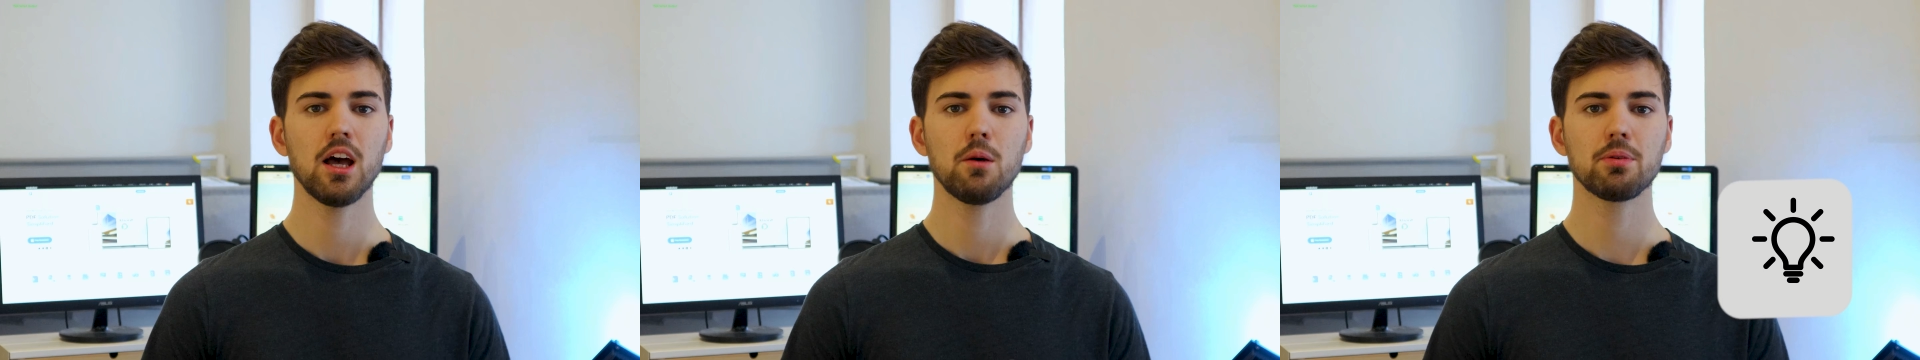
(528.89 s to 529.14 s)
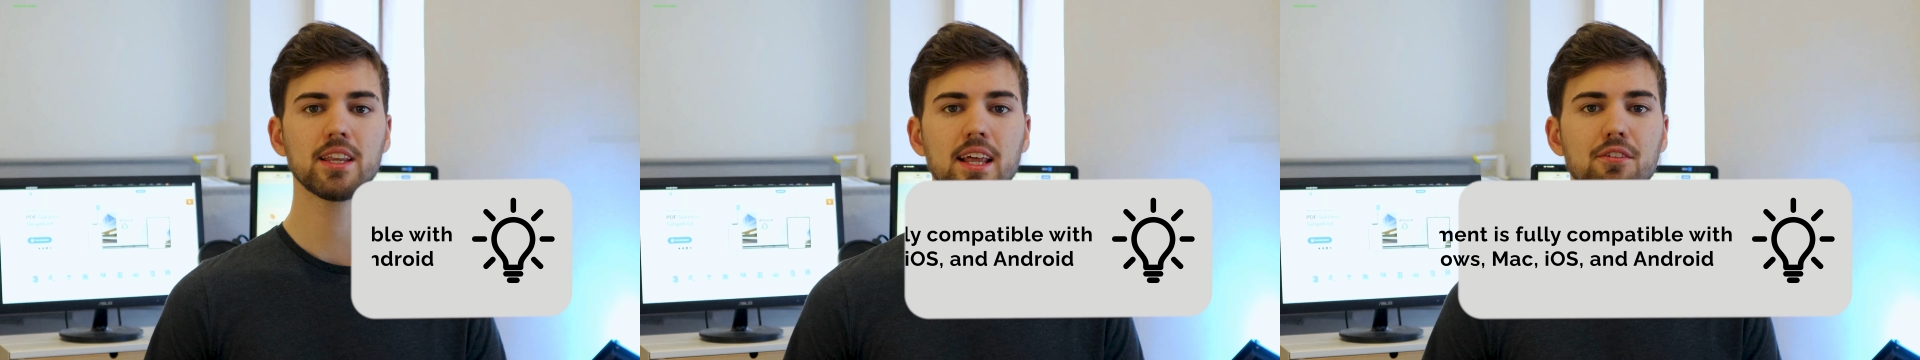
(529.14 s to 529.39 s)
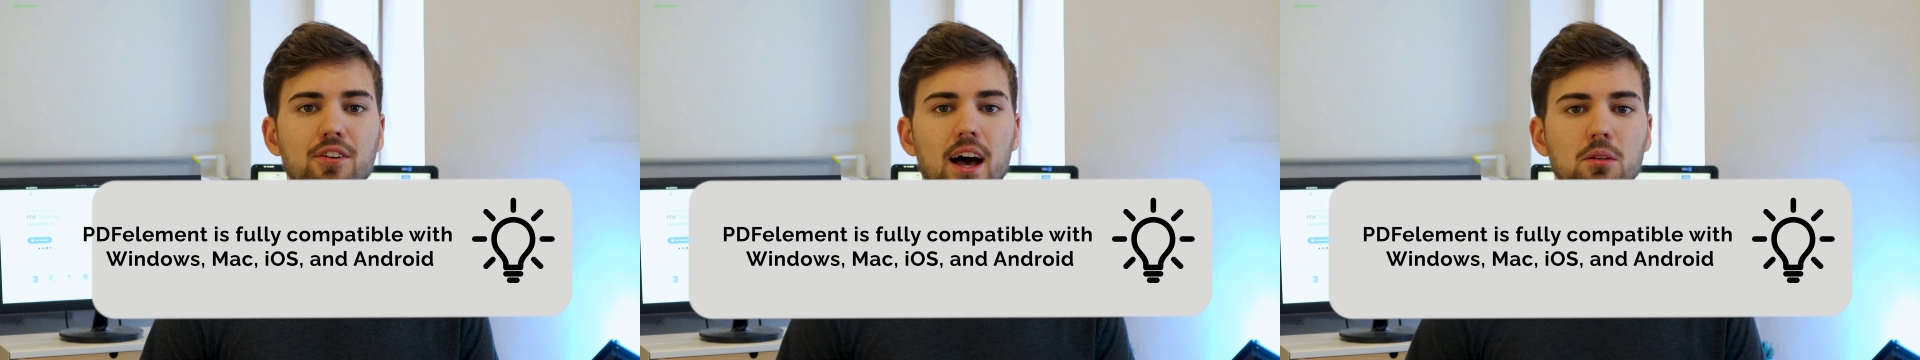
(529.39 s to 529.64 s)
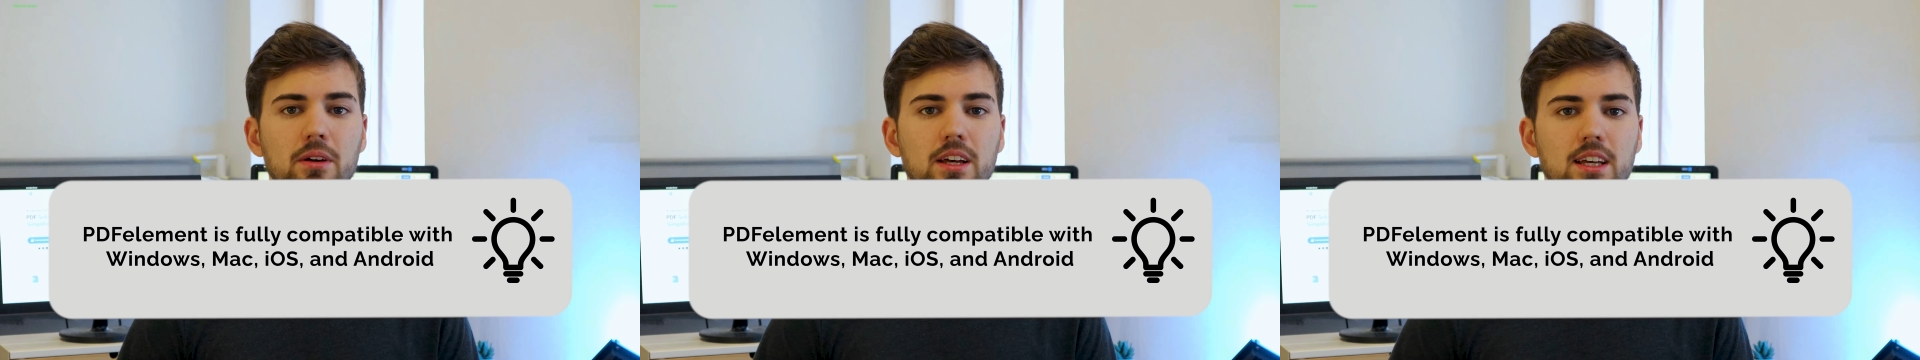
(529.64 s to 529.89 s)

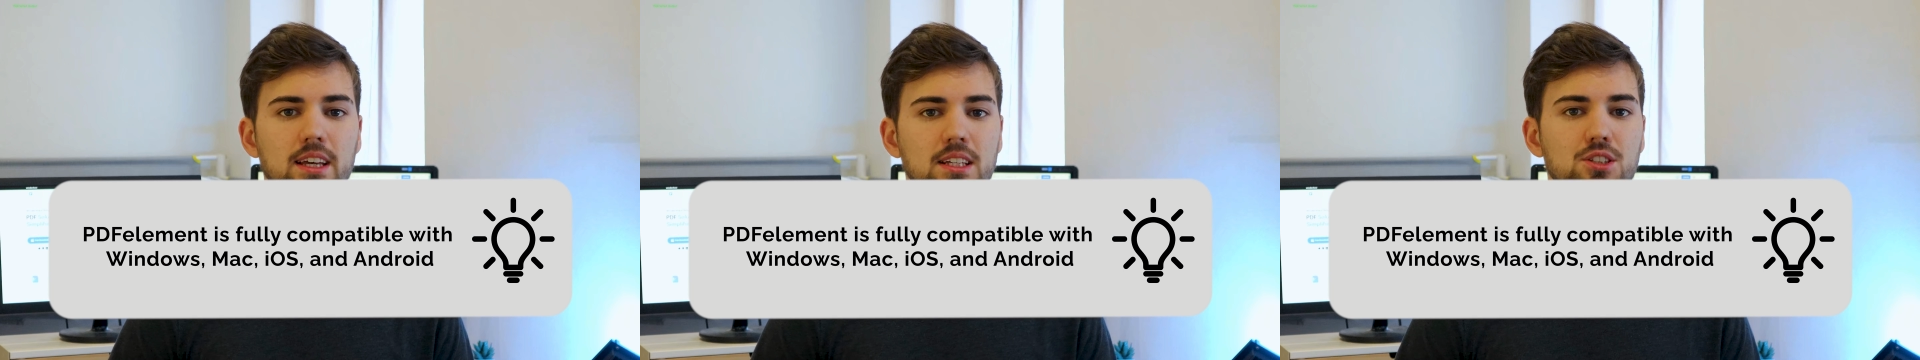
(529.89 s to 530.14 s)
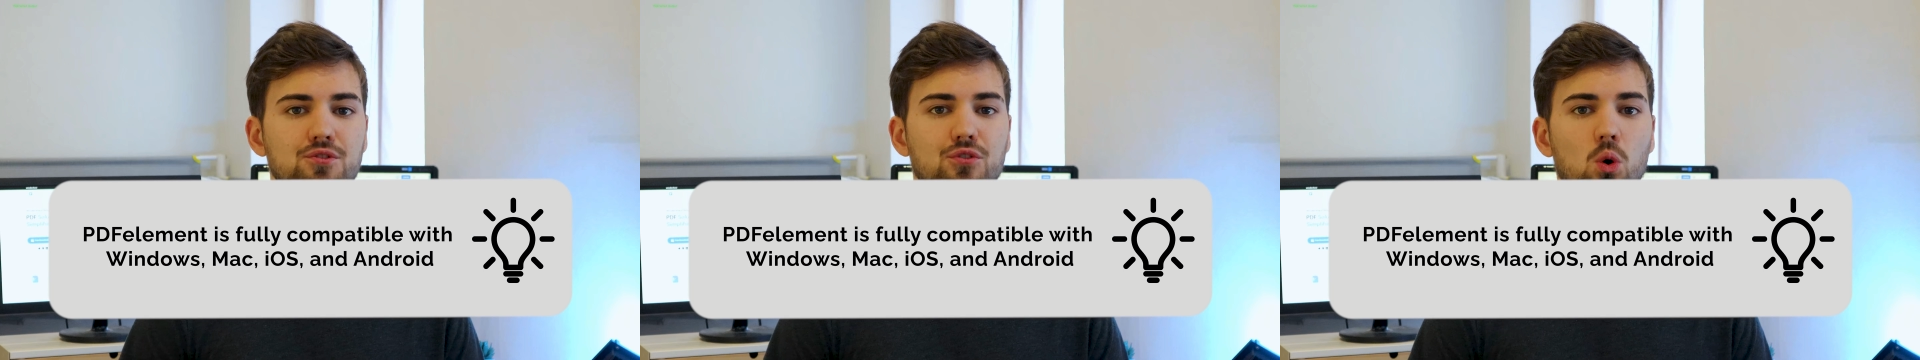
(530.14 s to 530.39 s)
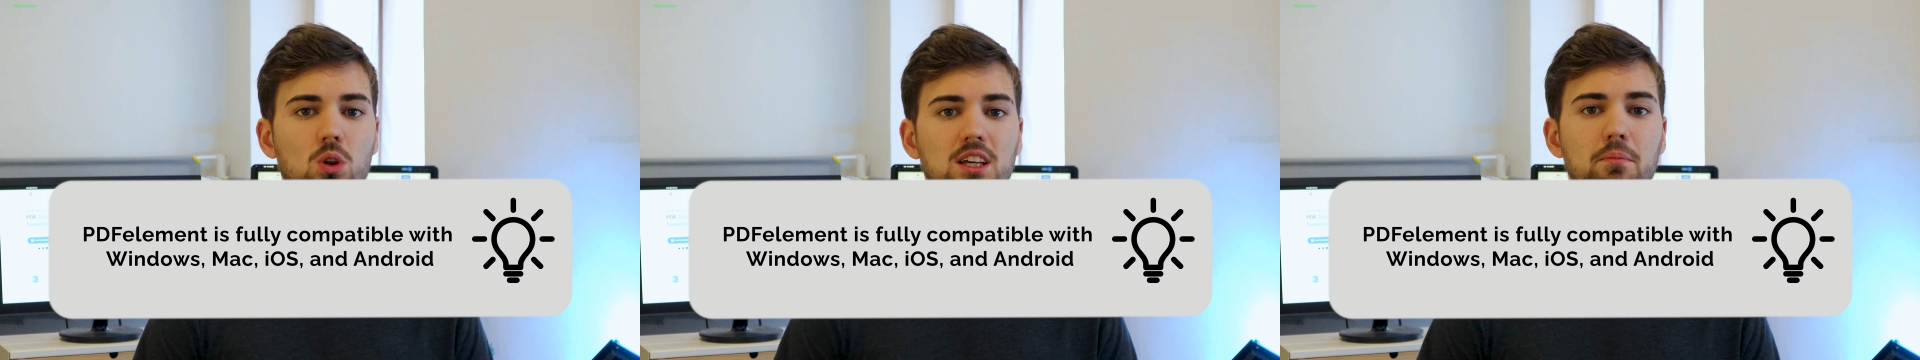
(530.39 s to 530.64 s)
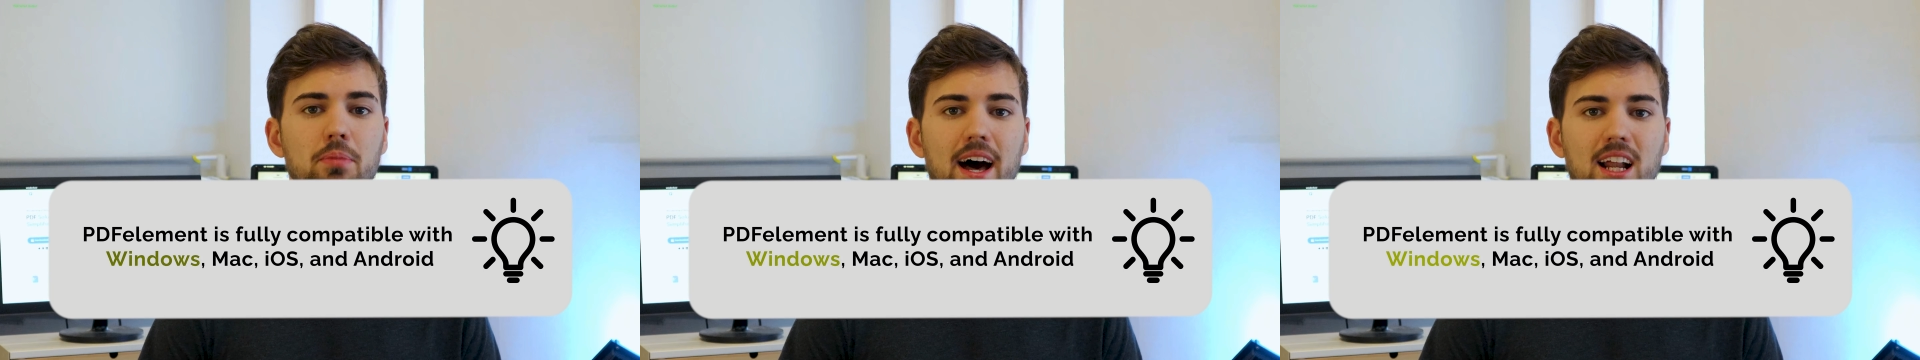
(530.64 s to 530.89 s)
PDFelement is fully
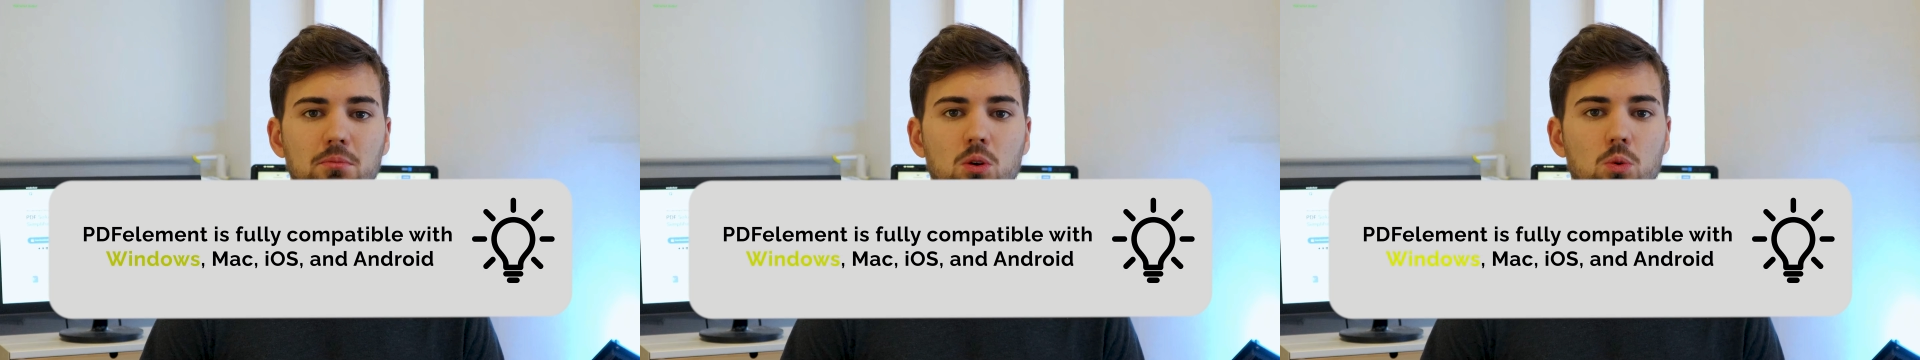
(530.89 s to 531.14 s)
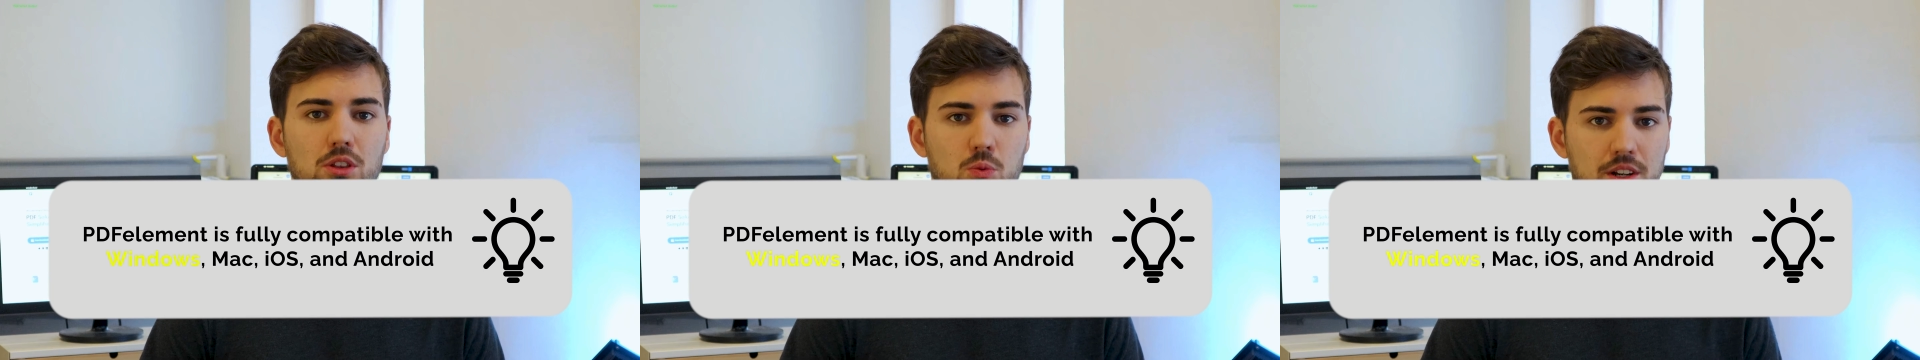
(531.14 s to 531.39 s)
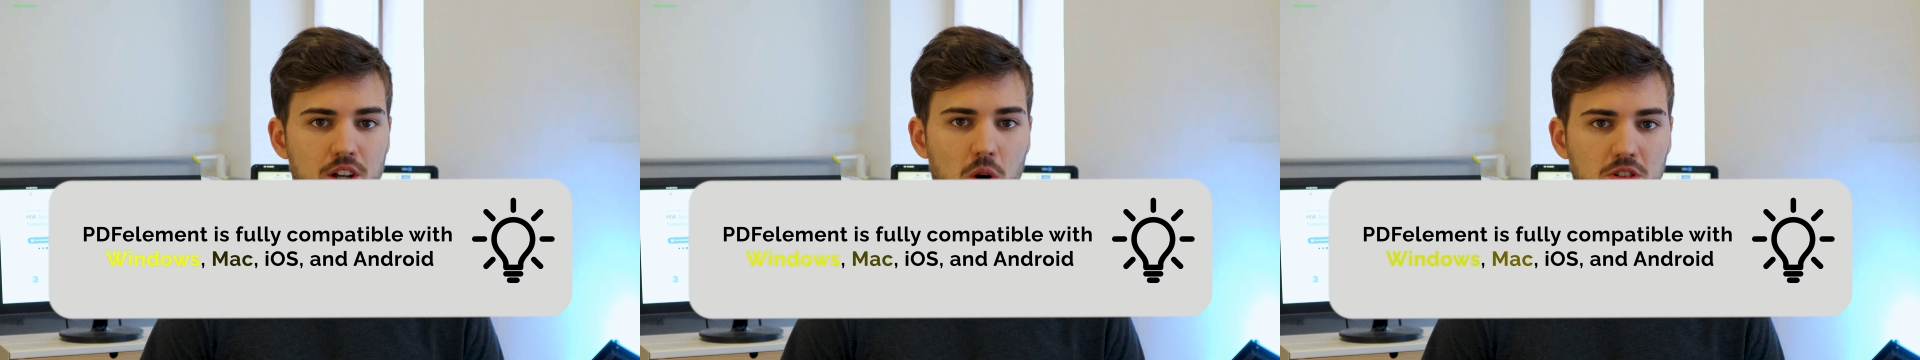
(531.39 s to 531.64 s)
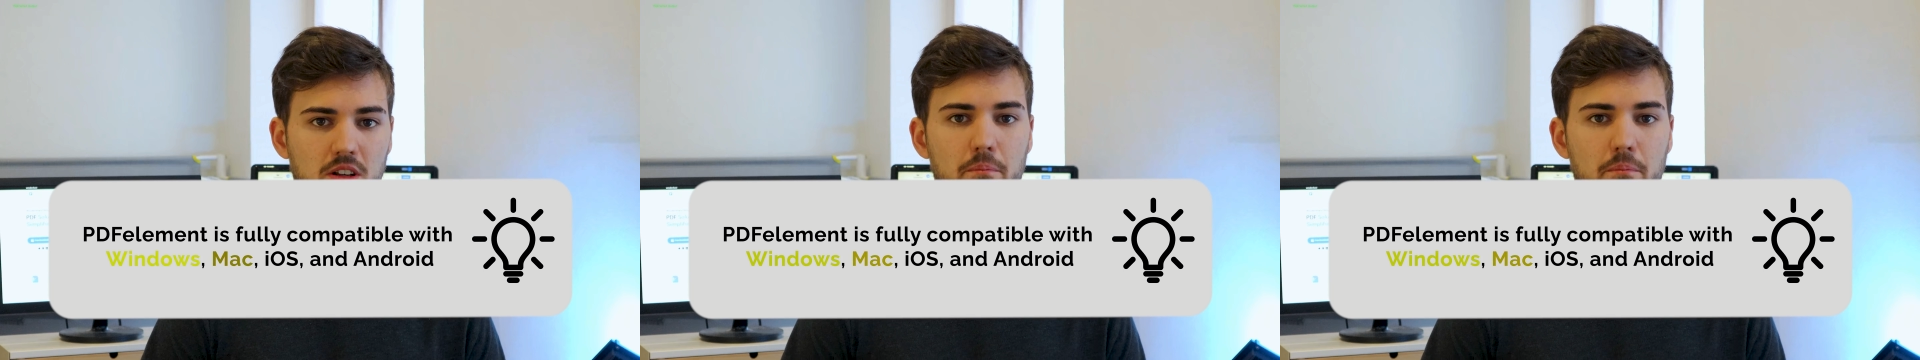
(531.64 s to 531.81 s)
compatible with Windows,